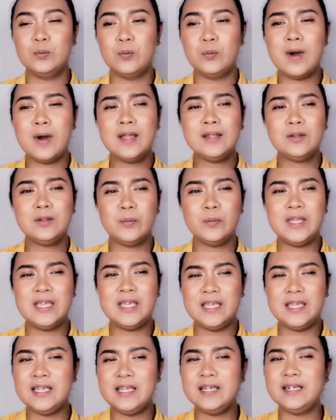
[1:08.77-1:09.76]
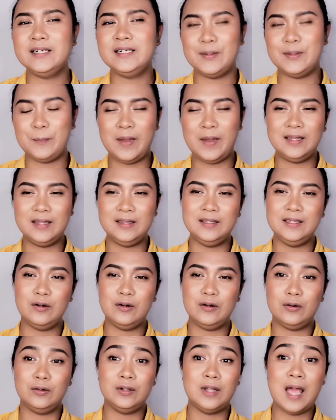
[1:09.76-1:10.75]
what we hear depending
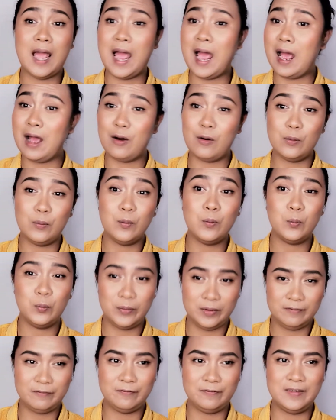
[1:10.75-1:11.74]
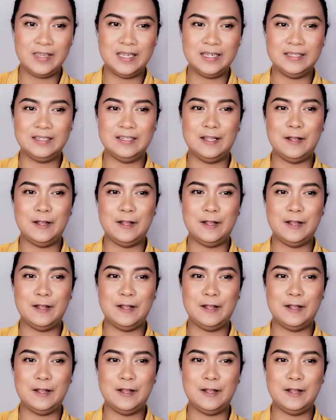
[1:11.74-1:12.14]
on how we feel.